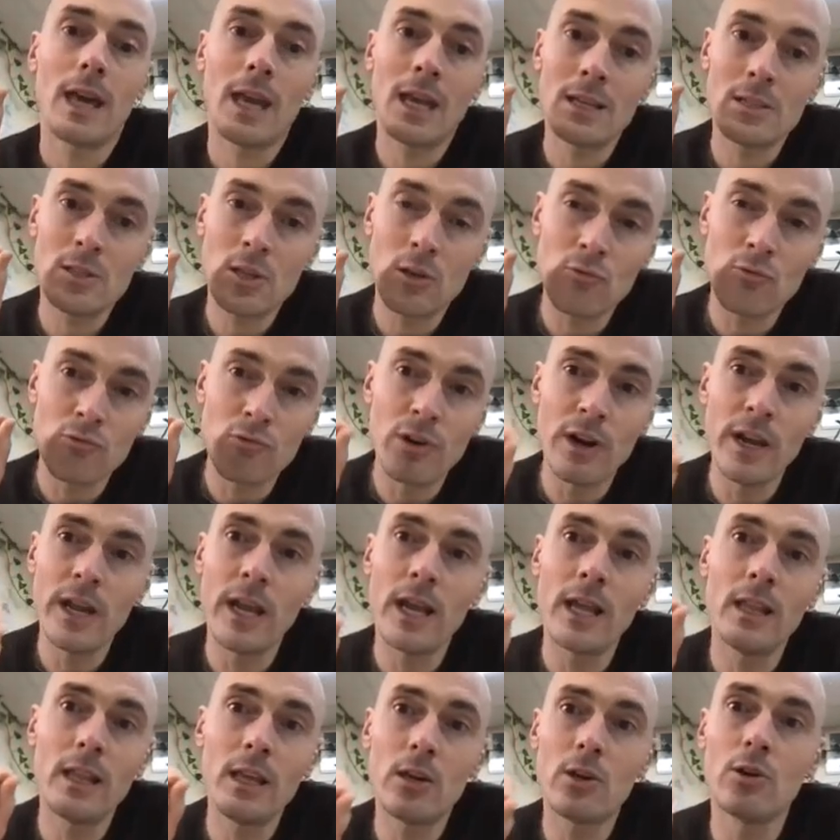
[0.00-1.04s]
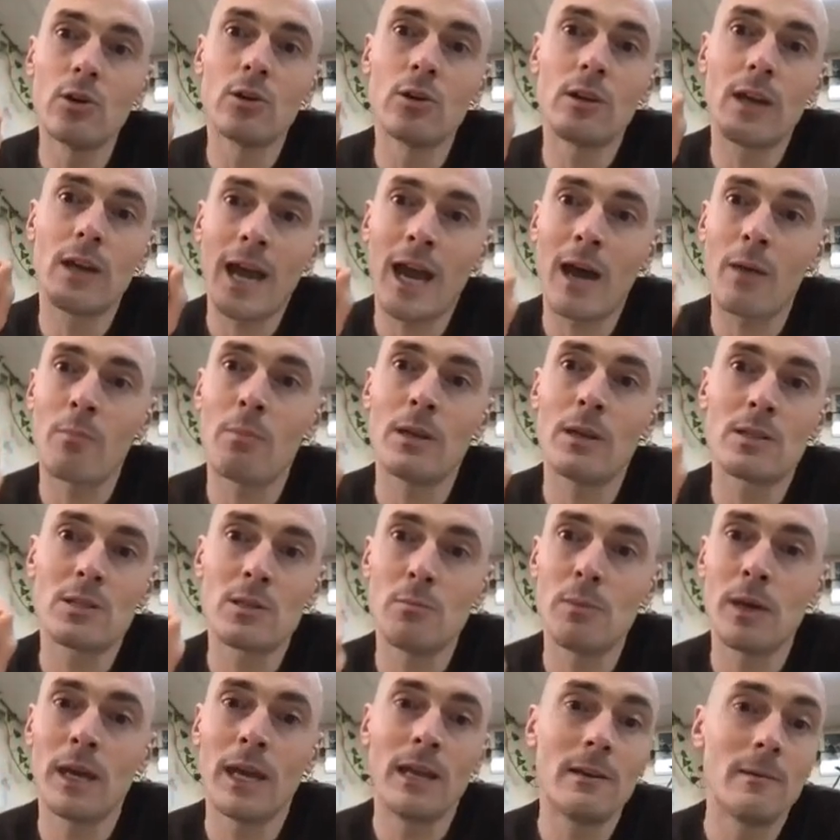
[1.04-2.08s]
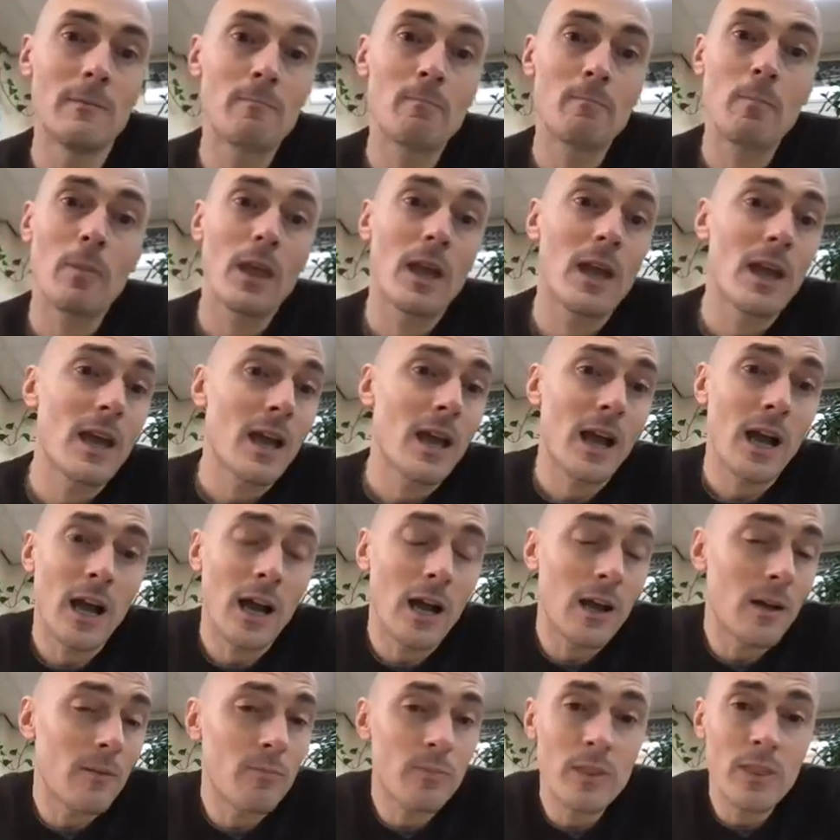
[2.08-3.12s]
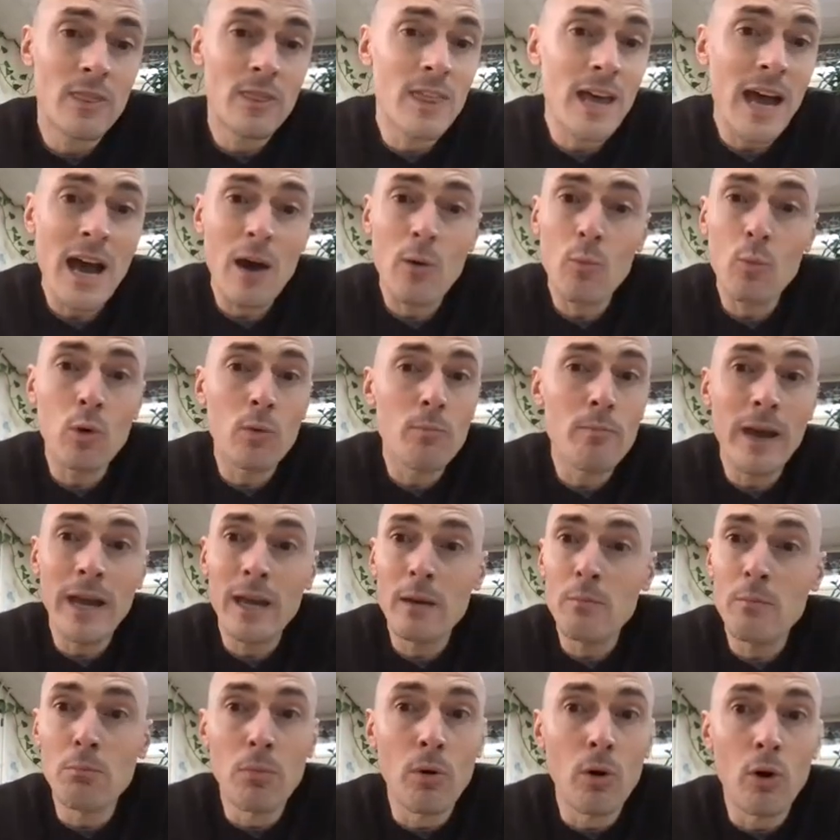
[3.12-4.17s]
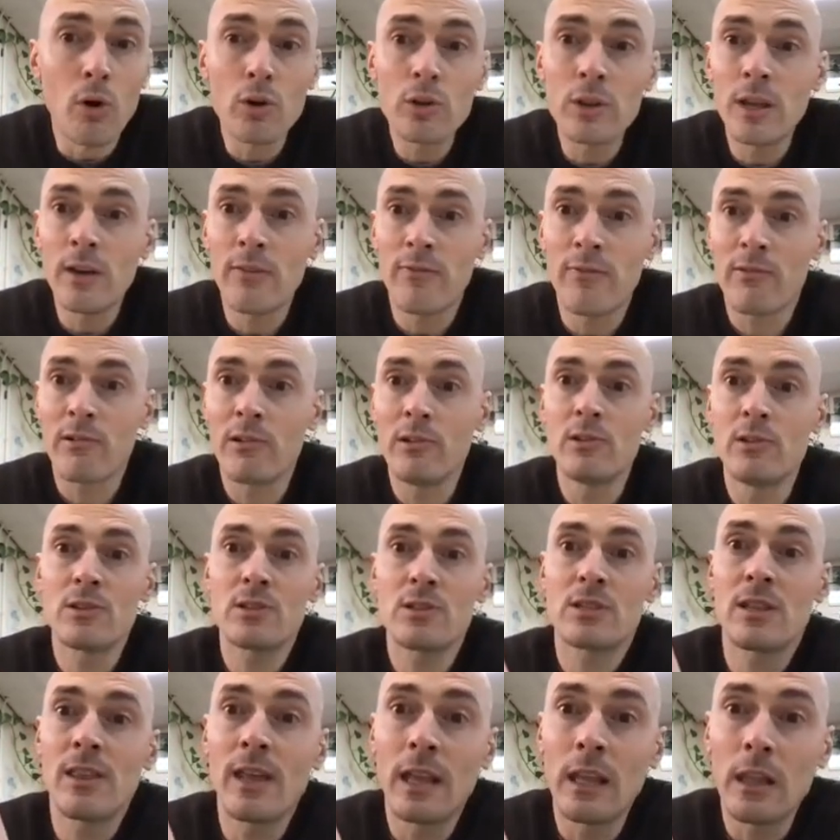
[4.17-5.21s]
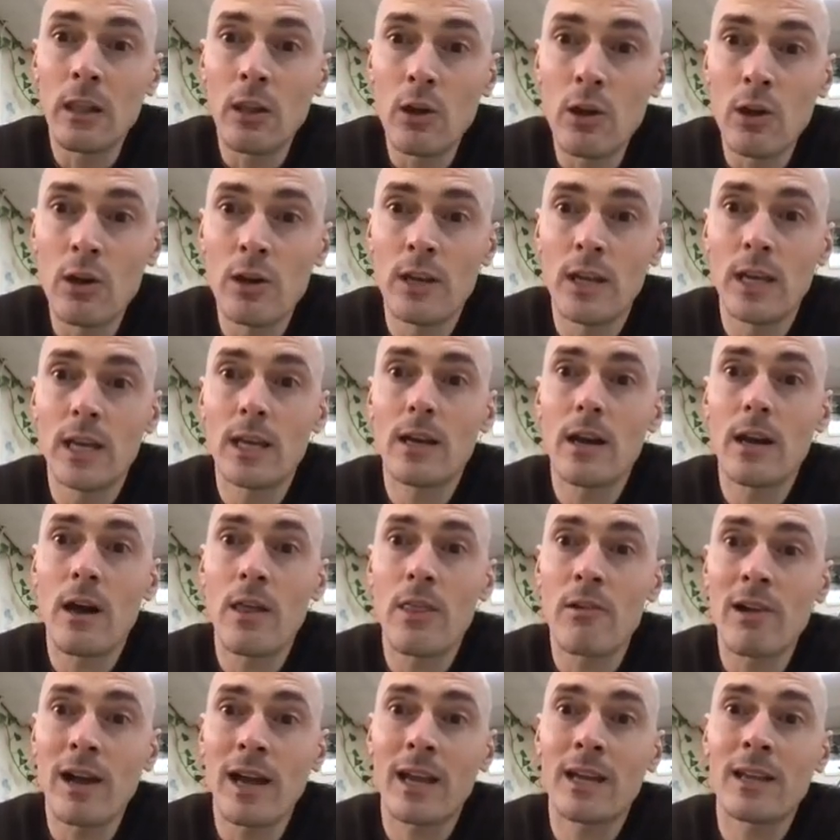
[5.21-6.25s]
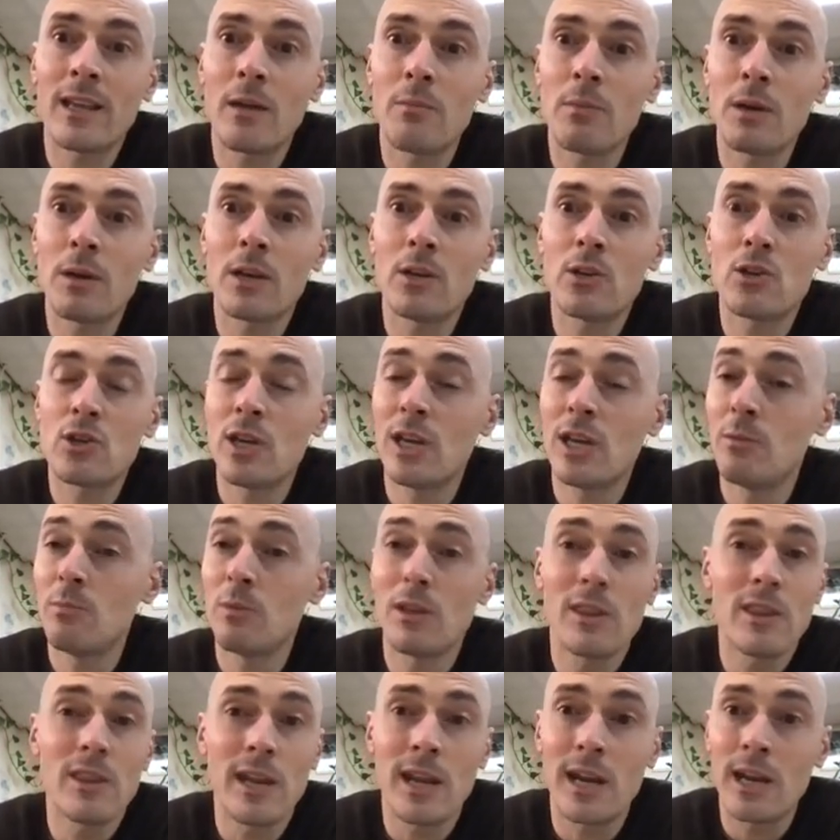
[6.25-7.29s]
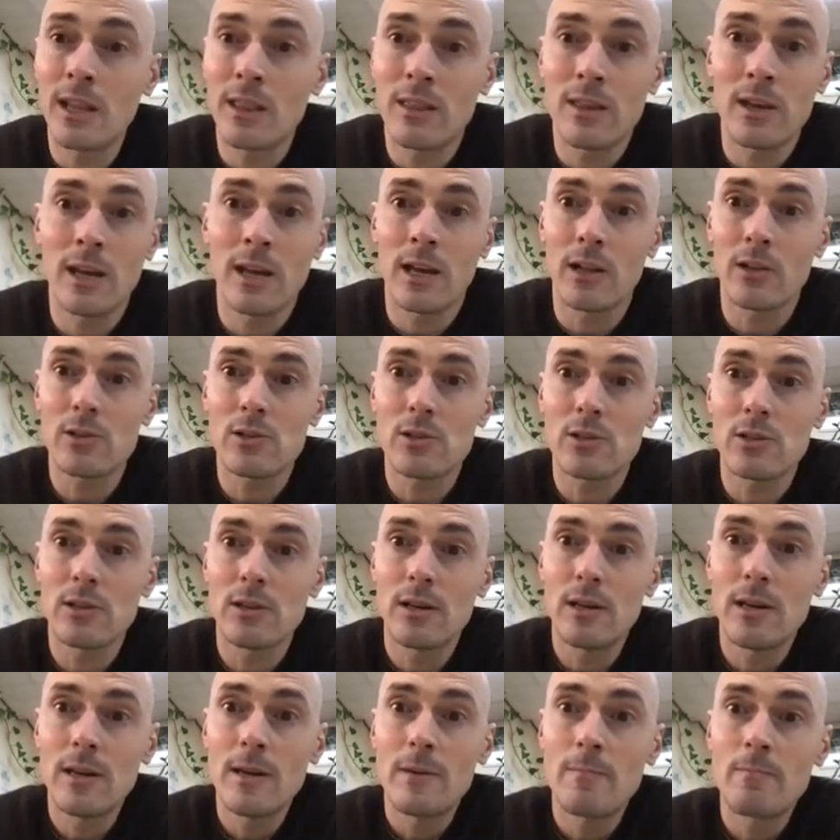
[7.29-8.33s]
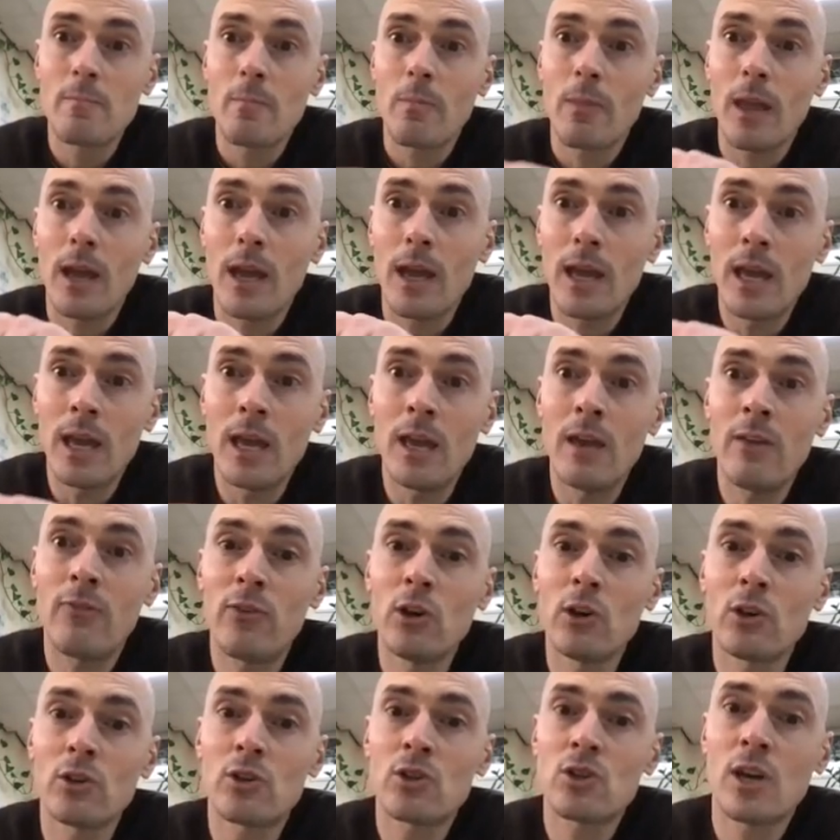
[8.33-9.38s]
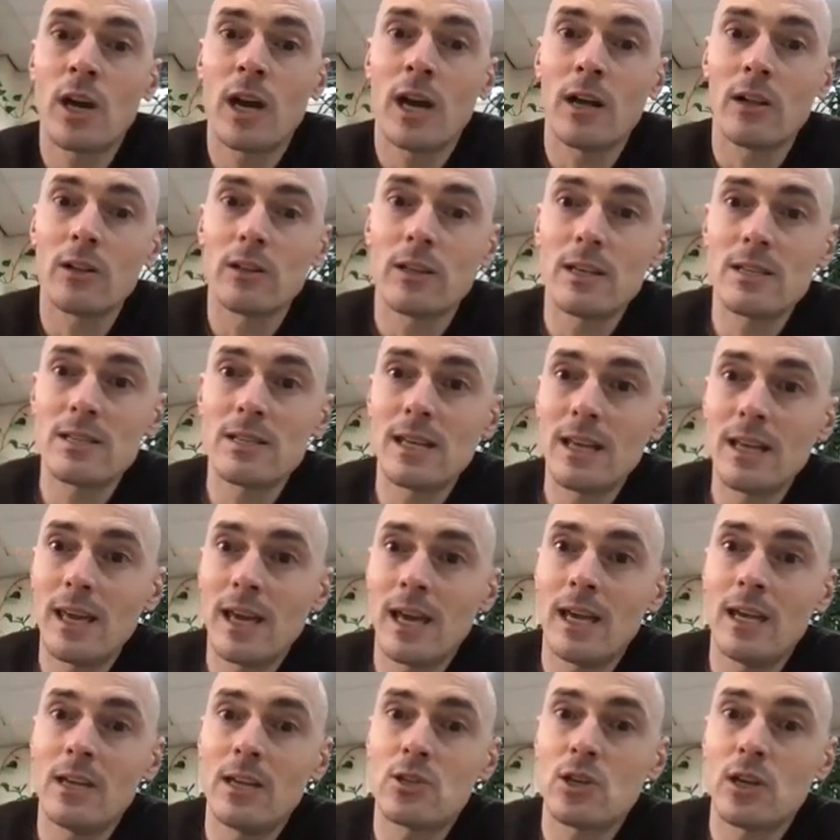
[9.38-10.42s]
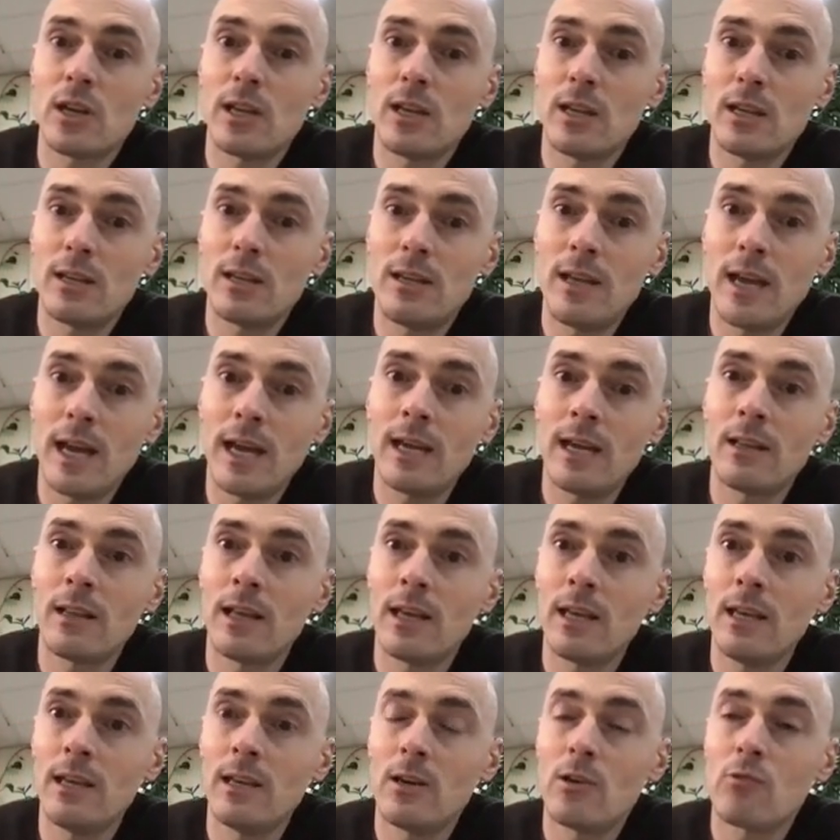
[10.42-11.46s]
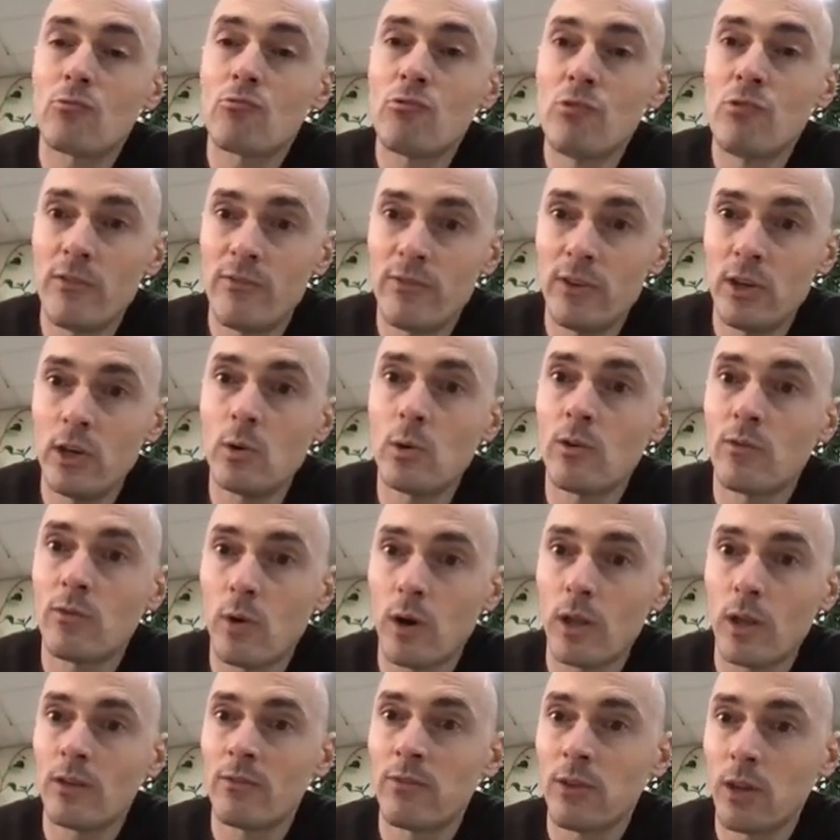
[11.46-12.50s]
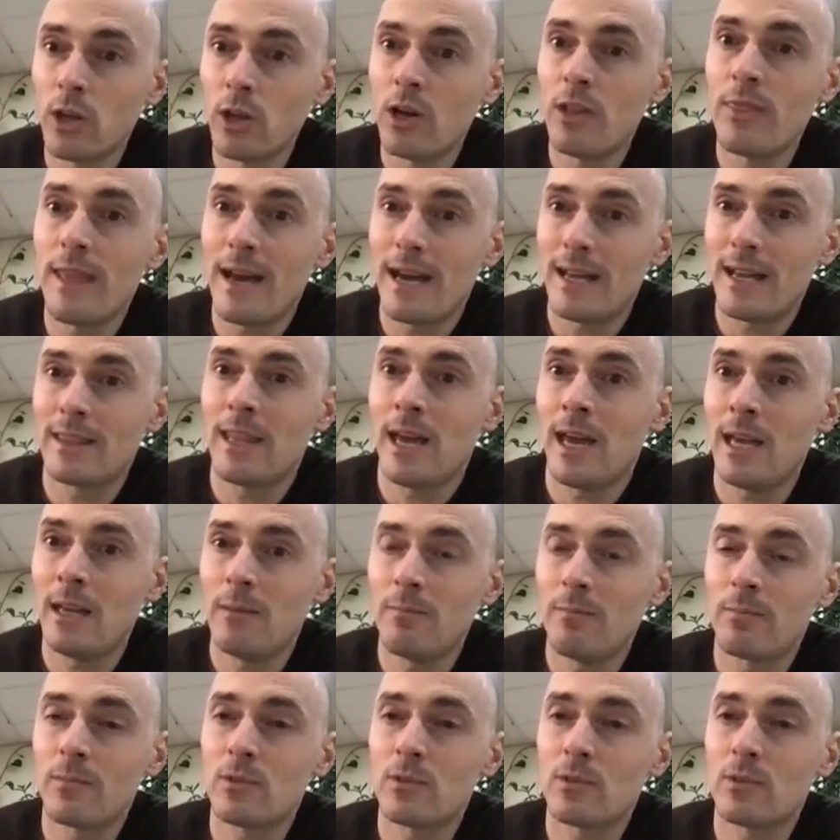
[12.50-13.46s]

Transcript: It's a really good habit to be in. That will make more difference to their learning and their academic achievement than anything else. If your child is engaging in a daily review of what they've learned that day,